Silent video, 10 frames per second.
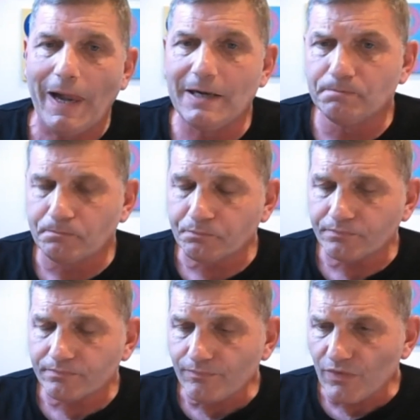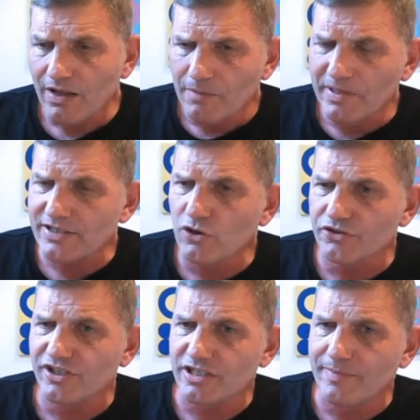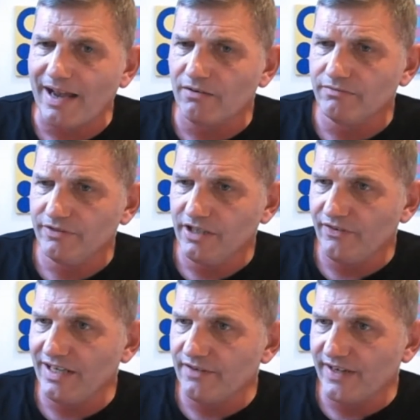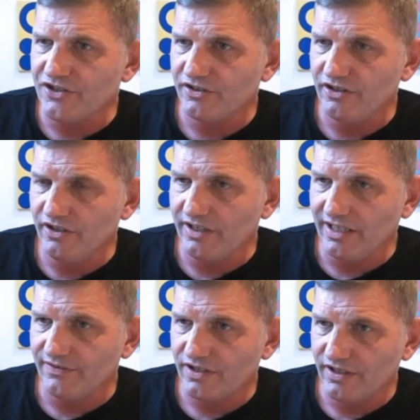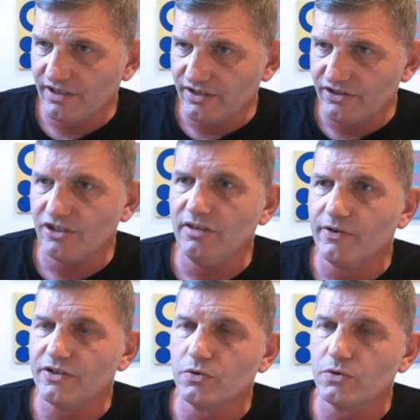But it's not just about, you know, the innovation that you can give to the consumer.